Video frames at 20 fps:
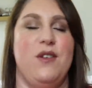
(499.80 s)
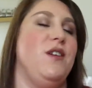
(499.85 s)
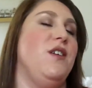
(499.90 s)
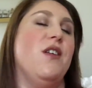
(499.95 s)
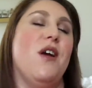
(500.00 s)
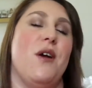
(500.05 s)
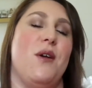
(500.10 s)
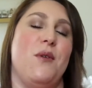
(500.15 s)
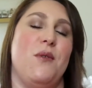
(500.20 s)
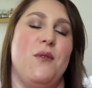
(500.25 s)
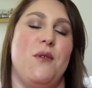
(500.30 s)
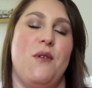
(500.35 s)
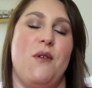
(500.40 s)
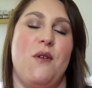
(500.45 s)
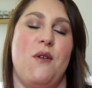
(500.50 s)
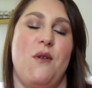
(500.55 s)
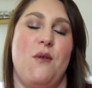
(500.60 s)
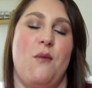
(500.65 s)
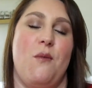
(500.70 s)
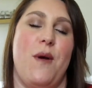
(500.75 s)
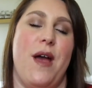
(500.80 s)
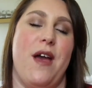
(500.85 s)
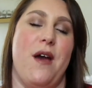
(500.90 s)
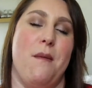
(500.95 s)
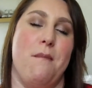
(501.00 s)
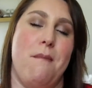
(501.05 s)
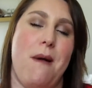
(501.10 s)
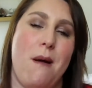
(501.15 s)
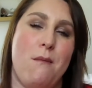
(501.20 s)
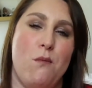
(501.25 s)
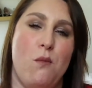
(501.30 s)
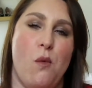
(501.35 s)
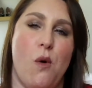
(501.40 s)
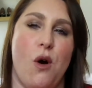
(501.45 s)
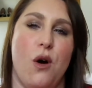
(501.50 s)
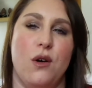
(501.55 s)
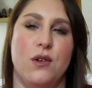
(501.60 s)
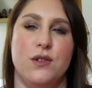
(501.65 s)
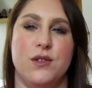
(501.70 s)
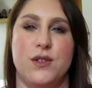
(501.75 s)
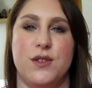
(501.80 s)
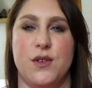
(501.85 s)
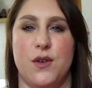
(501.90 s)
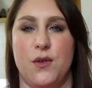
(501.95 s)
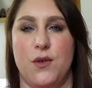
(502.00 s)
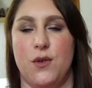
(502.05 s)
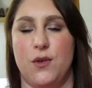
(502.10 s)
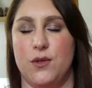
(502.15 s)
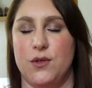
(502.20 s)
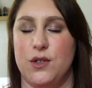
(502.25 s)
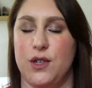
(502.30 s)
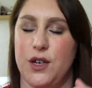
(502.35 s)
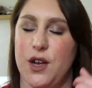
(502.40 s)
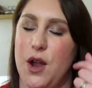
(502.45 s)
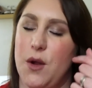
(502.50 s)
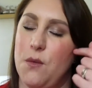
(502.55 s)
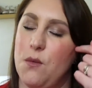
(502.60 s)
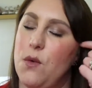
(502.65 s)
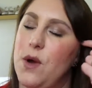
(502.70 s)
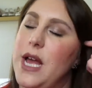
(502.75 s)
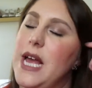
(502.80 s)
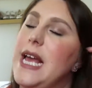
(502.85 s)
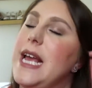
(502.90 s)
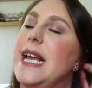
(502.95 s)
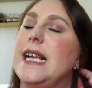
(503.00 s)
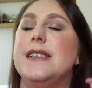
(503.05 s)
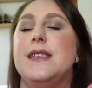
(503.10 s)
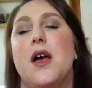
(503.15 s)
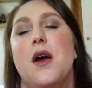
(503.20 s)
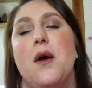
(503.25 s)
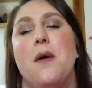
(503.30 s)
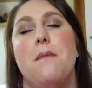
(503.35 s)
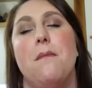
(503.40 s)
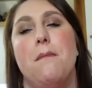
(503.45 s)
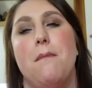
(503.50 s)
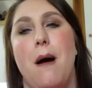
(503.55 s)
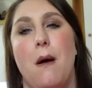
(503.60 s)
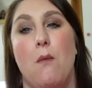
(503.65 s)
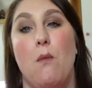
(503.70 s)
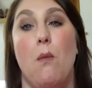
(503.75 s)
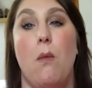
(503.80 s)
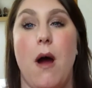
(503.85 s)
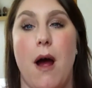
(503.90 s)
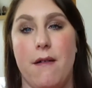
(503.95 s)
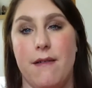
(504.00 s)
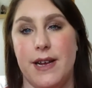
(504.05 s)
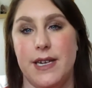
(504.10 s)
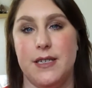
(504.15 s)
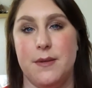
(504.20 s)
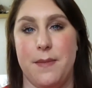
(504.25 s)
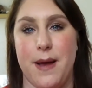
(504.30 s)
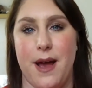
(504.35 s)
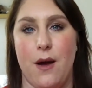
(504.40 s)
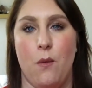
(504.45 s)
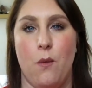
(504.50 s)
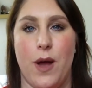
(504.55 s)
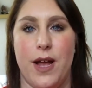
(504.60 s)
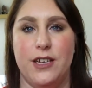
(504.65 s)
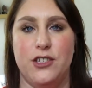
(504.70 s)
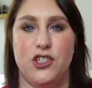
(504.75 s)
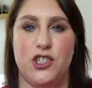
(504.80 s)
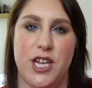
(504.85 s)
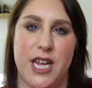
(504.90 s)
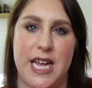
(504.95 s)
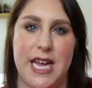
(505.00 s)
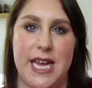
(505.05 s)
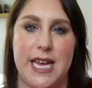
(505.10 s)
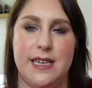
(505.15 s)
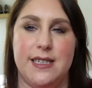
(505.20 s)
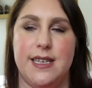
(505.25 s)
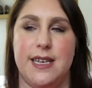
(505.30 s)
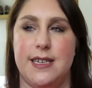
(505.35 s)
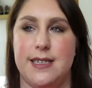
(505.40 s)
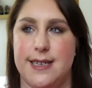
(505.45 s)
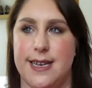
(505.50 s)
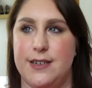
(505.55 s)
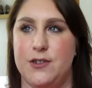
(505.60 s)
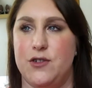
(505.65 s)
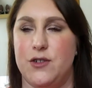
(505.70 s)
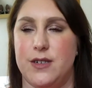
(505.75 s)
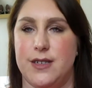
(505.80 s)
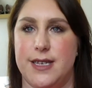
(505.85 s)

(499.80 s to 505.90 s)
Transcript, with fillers: you know, where her mum was, or you know, is her mum worried about where she is, etc.,